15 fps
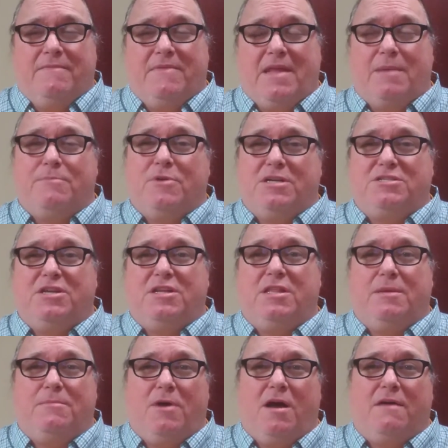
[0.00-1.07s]
and brushing
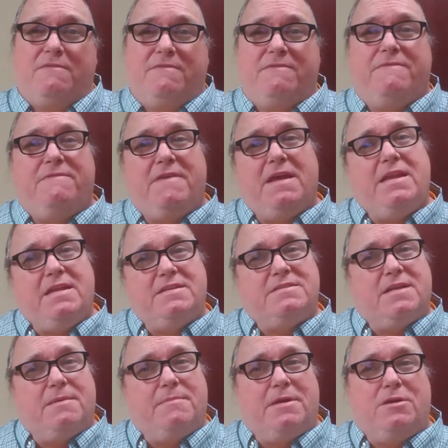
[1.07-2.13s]
them off, feeding
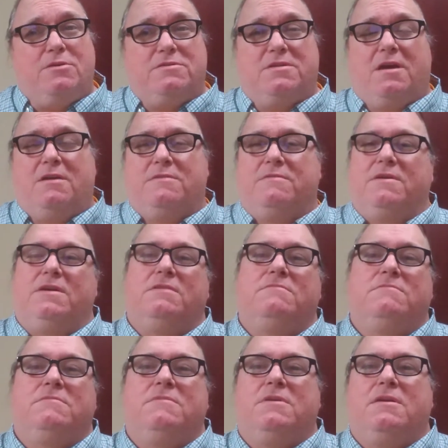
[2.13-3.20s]
somebody who's hungry,
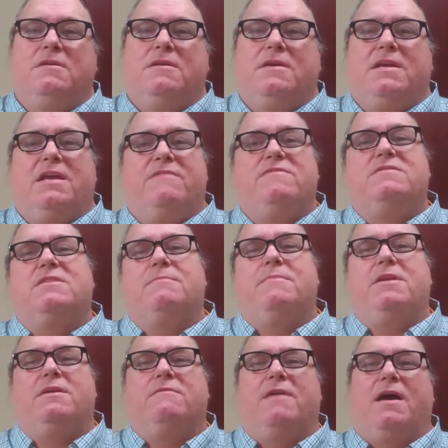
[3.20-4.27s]
giving
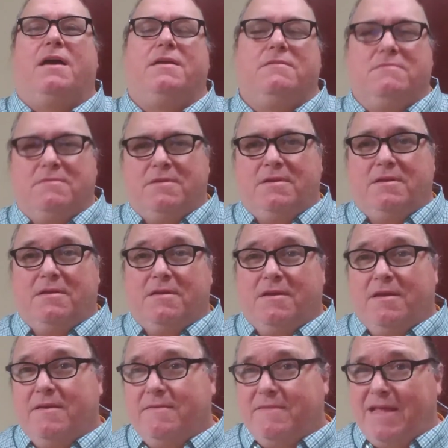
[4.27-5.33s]
somebody a ride.
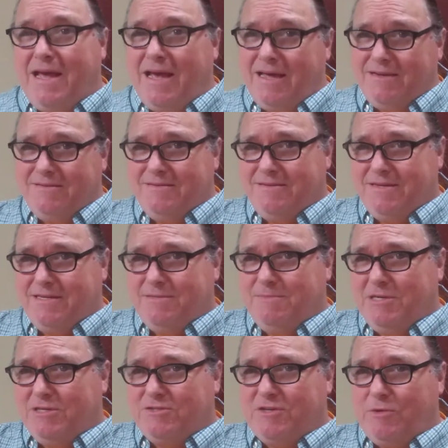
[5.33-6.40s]
That is
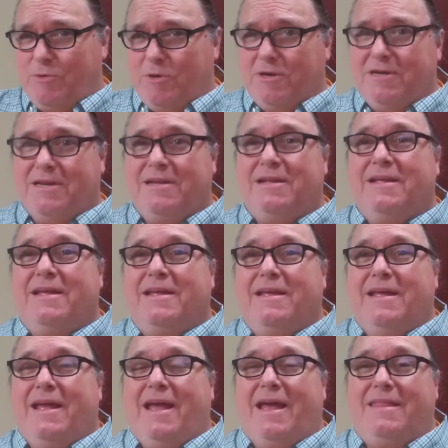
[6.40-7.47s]
ministry work,
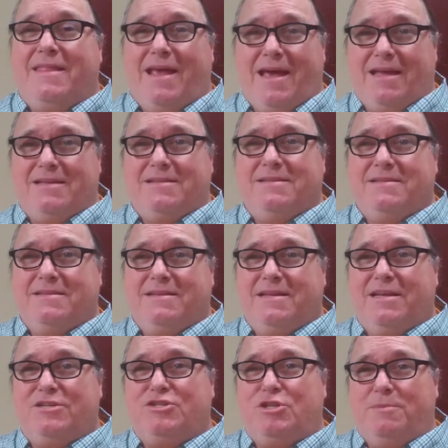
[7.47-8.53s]
and that
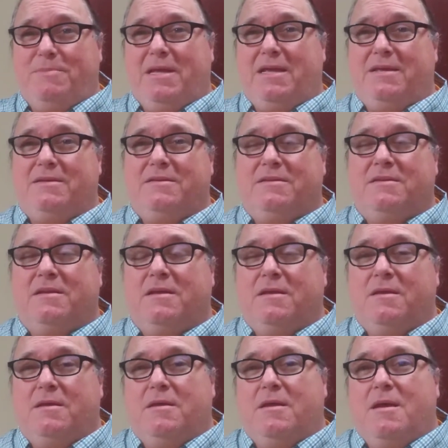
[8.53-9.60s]
is to be.
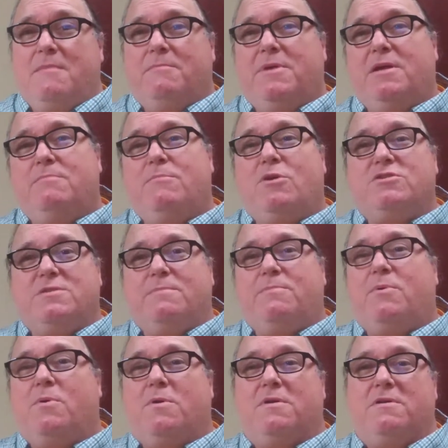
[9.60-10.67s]
But most
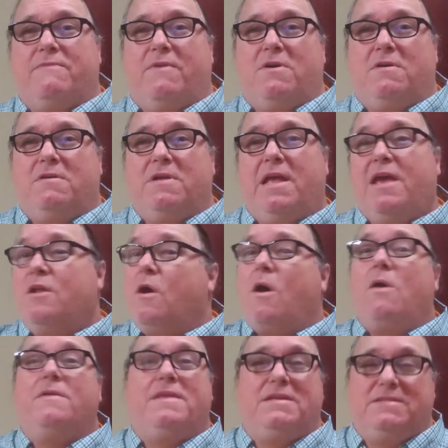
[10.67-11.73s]
important of all, in
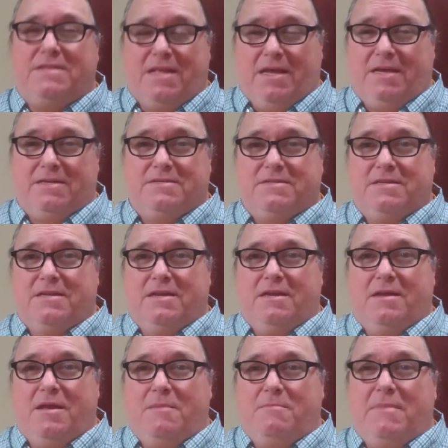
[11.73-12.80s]
all these things,
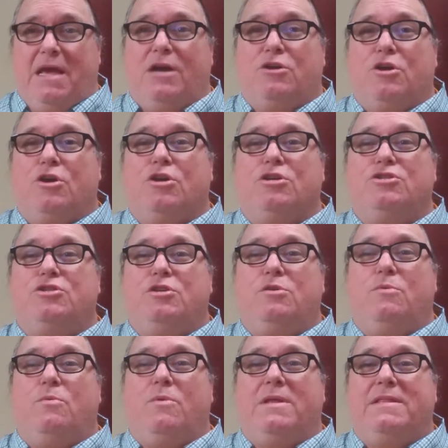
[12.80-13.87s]
may I encourage you to
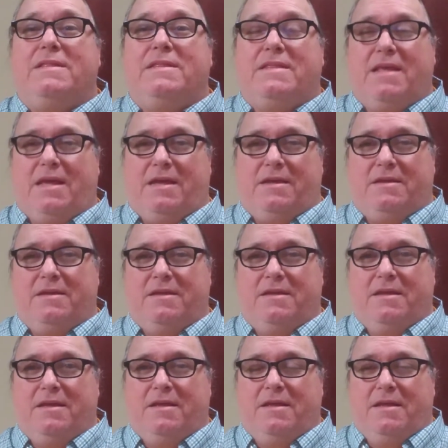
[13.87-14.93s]
one thing,
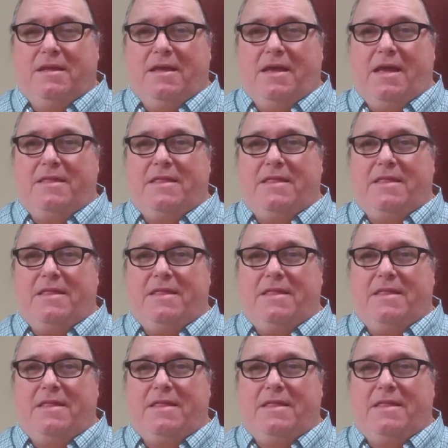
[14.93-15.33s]
and